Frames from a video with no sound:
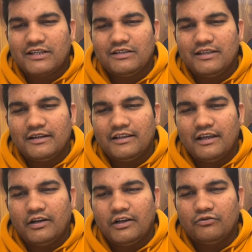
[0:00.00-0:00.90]
sense that
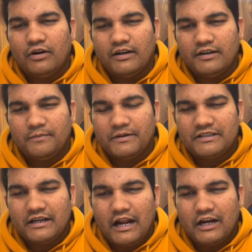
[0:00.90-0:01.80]
they will do
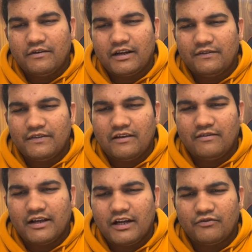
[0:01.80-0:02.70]
100% hard work and they
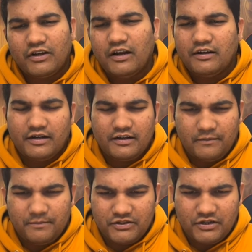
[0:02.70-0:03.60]
will get
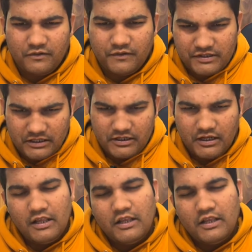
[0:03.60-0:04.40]
110% of result